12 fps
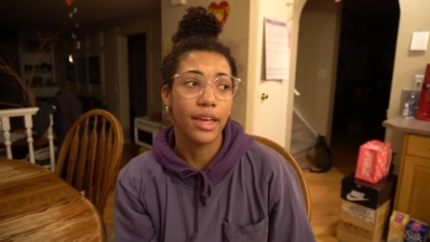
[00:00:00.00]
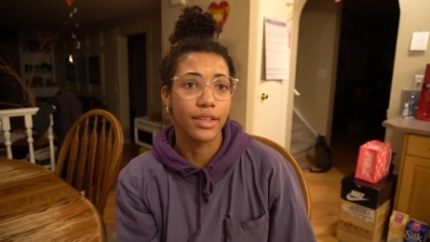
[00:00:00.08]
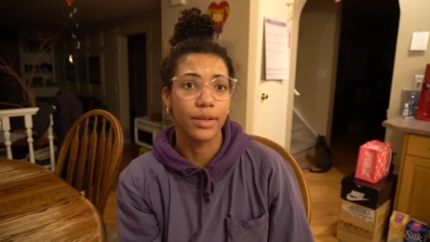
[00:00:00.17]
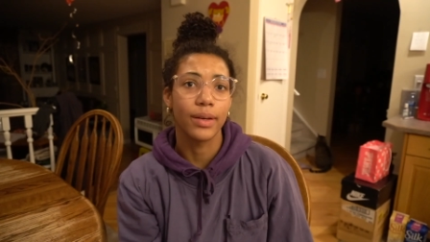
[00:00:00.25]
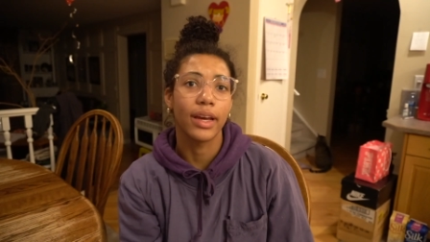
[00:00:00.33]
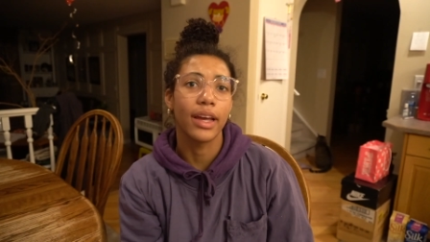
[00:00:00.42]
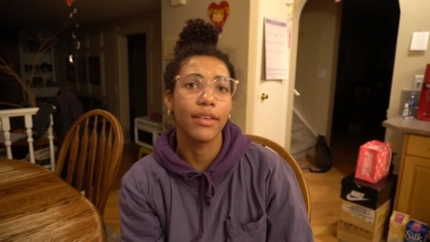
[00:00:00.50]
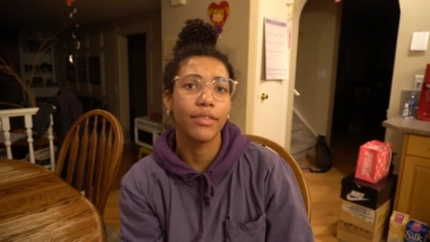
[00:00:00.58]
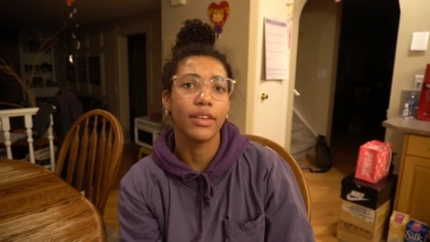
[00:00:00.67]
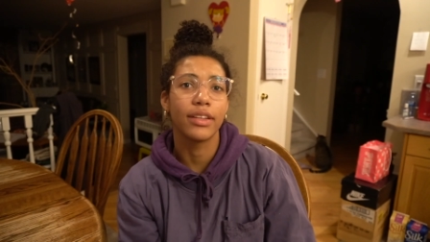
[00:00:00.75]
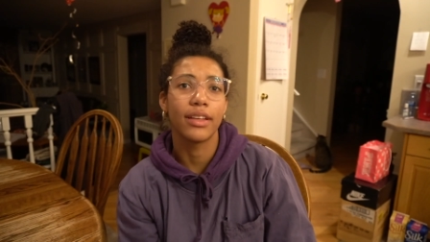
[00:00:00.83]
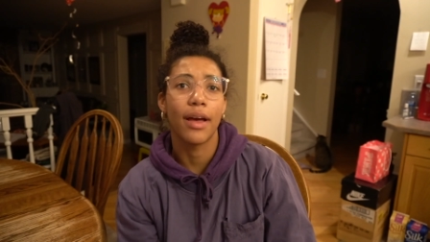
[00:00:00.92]
so I kind of
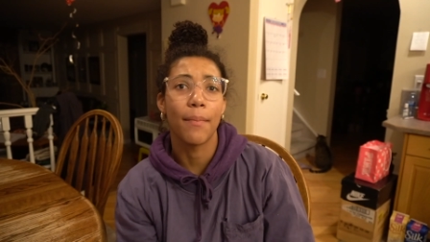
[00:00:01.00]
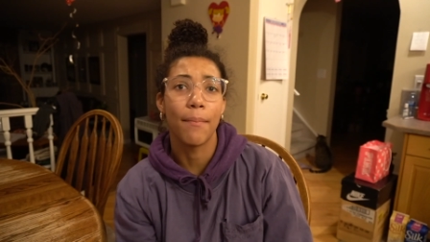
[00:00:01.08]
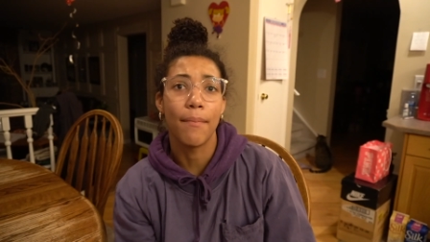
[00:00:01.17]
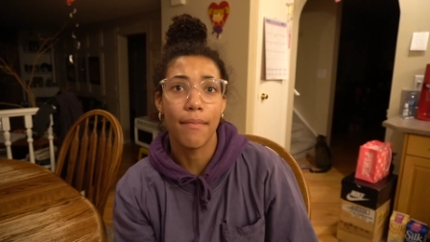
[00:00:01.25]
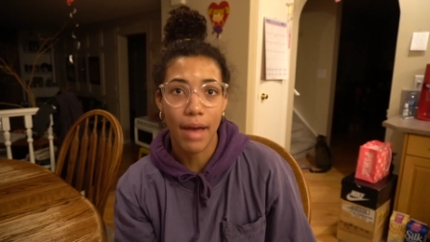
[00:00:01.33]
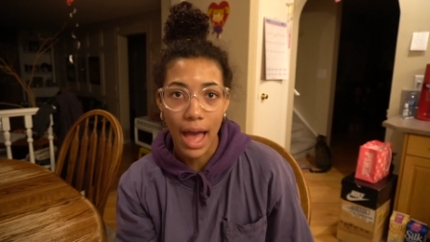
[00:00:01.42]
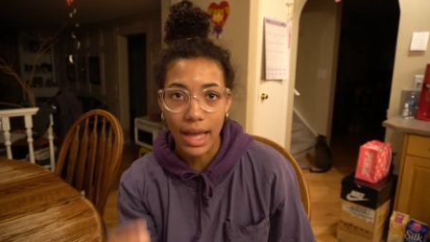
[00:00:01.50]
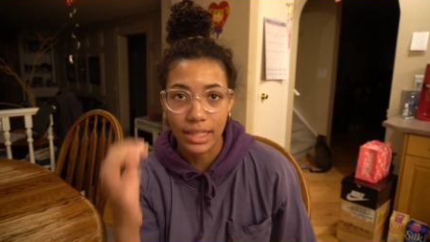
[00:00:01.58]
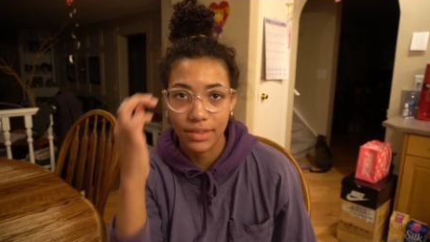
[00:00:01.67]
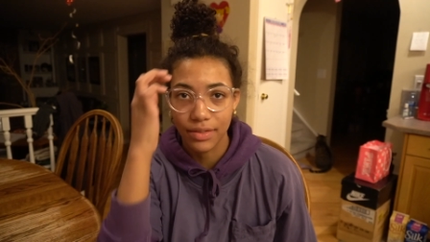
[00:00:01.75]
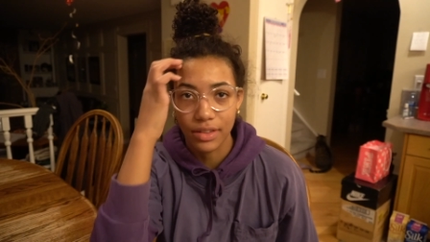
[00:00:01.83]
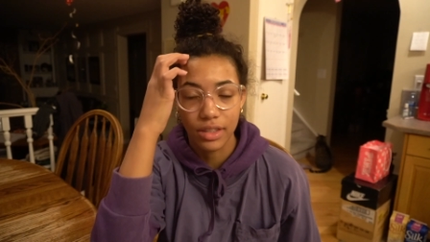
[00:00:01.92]
looked a mess
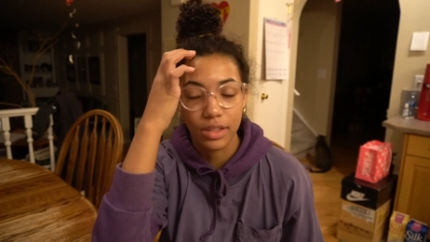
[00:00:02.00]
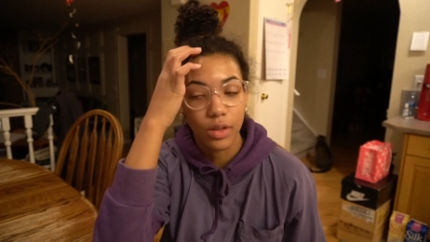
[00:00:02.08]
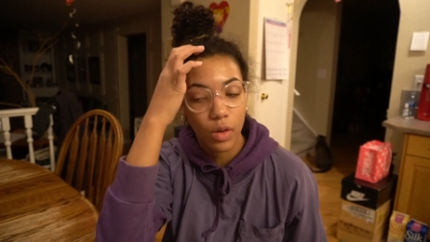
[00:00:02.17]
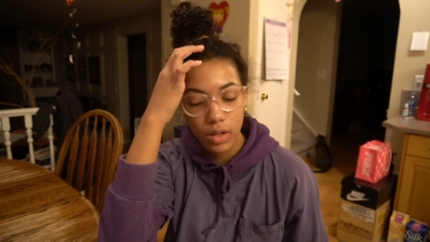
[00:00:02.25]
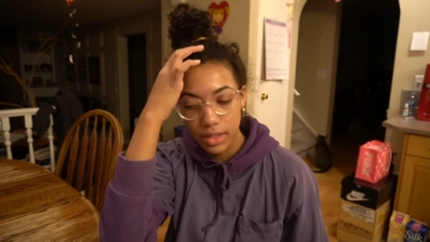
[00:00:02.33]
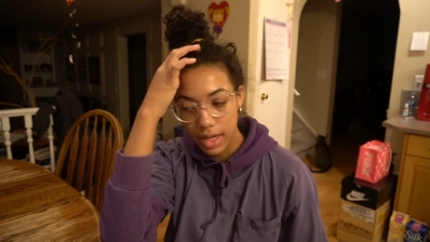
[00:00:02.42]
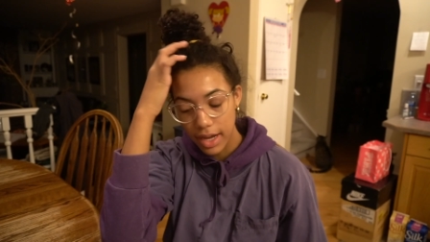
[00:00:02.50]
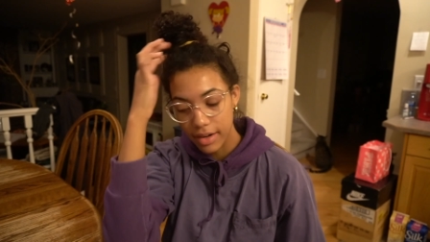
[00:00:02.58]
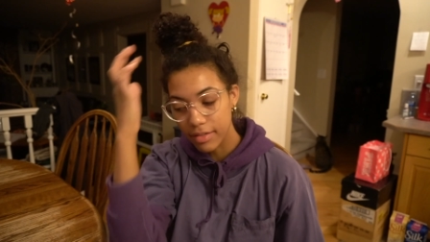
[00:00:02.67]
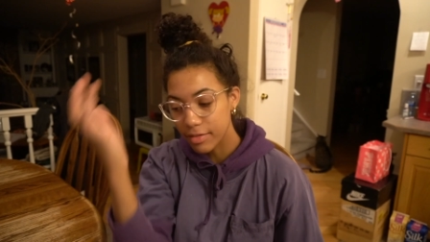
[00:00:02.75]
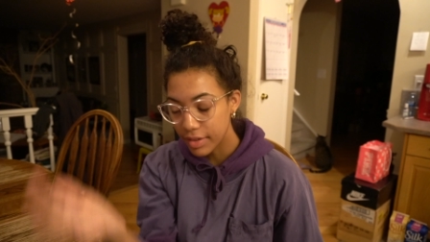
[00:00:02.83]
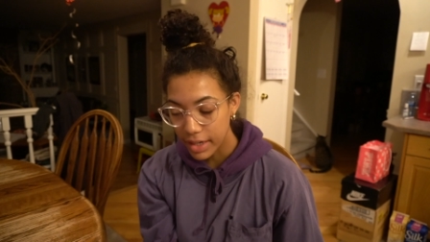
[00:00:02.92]
for this whole entire
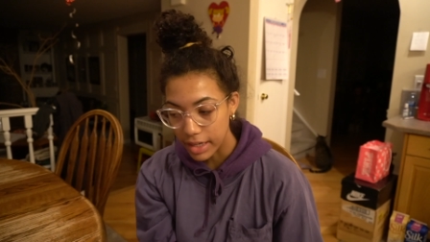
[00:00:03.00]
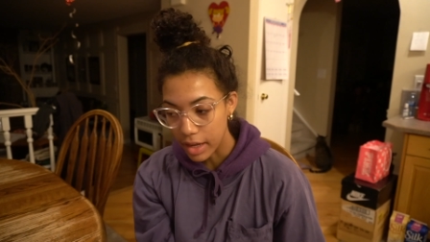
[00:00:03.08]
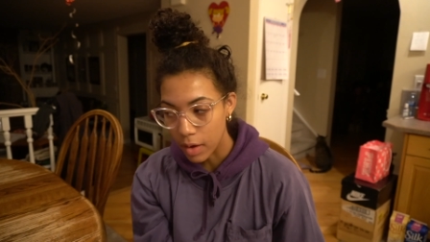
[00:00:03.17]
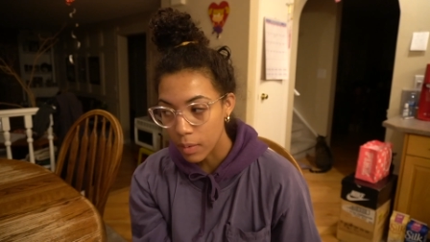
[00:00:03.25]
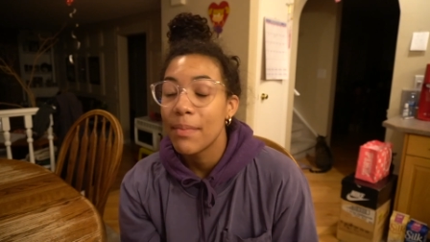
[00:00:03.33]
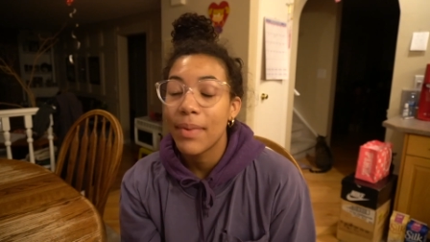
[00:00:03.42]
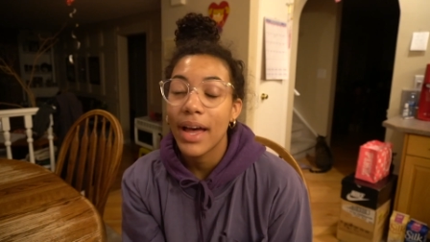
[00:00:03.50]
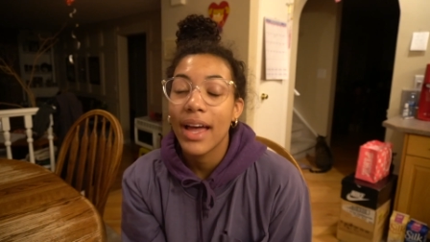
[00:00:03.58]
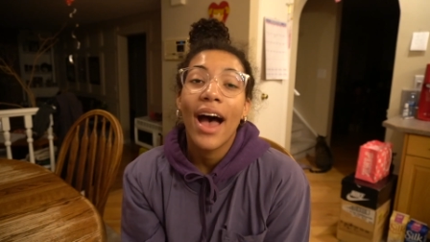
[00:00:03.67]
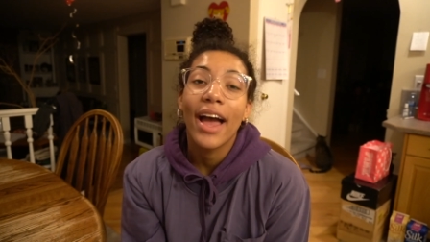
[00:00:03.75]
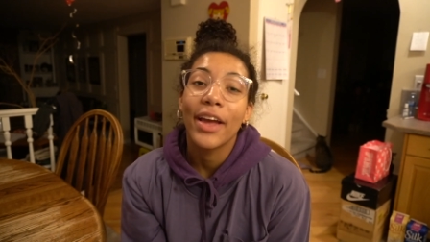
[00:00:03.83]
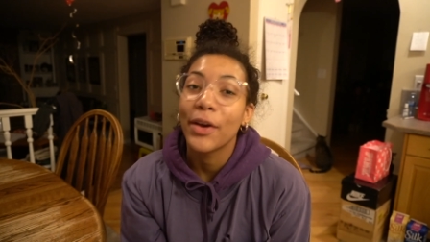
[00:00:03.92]
video, but
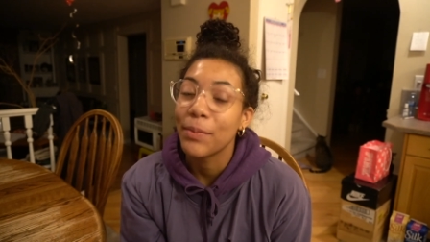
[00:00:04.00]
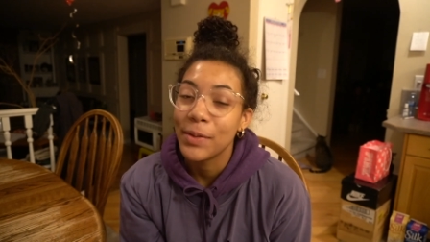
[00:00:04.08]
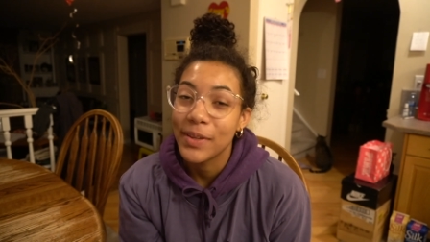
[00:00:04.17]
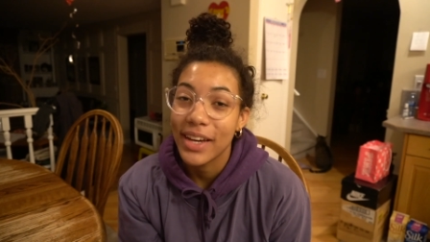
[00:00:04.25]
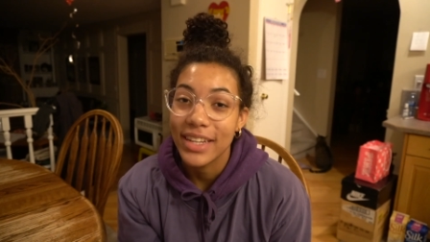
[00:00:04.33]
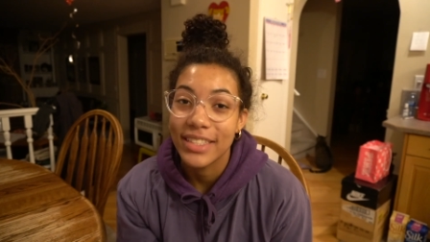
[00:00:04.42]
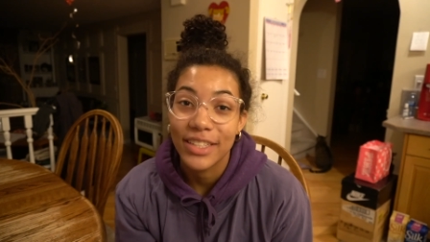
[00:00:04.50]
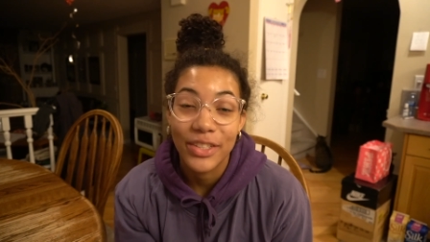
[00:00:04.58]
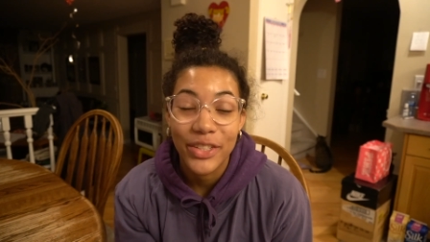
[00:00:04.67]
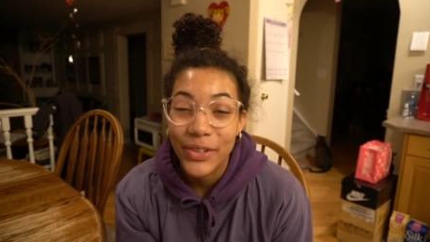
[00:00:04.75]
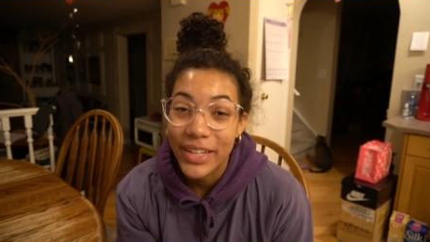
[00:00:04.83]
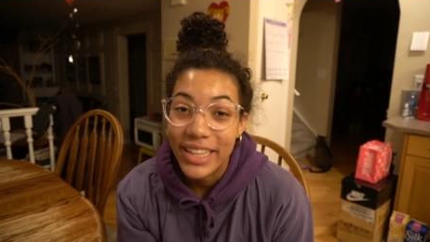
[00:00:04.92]
I hope you guys
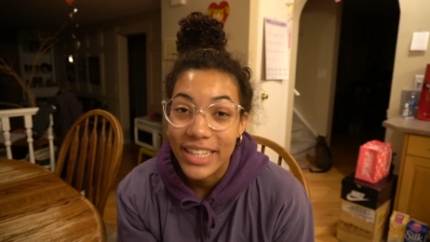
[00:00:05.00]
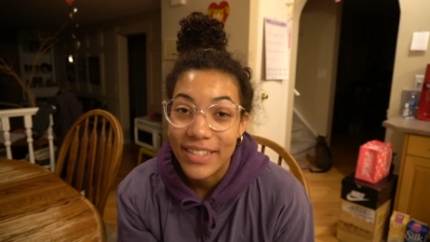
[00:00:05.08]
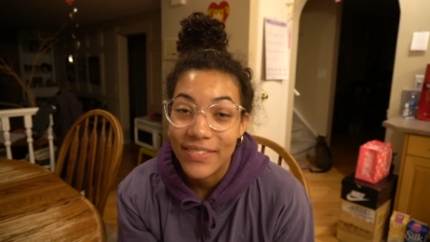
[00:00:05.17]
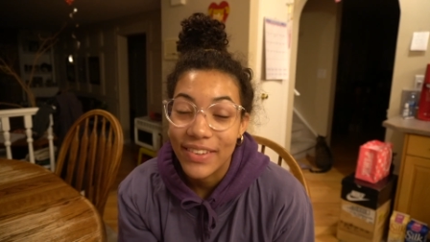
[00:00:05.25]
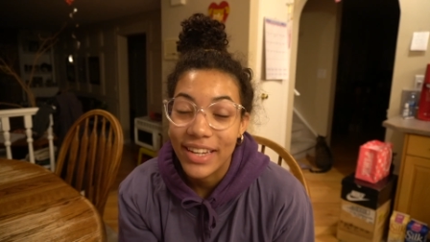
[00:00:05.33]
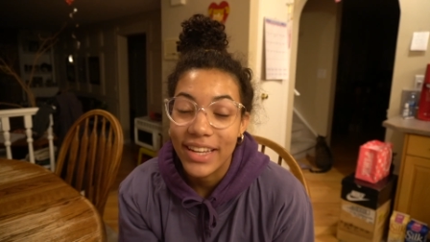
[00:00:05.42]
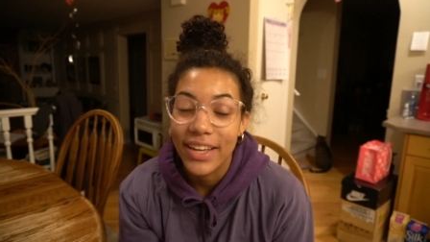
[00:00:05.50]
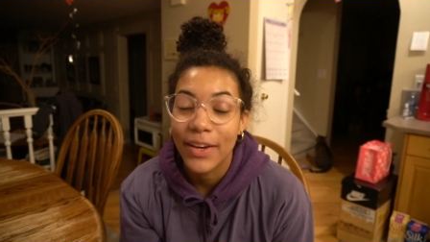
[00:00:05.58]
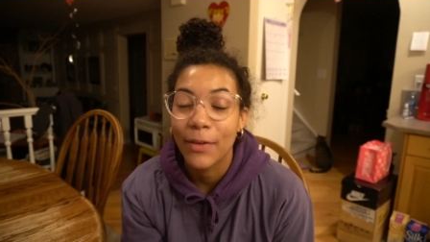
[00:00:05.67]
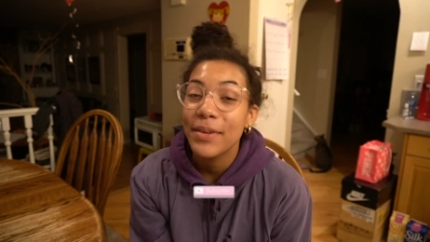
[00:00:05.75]
enjoyed this video.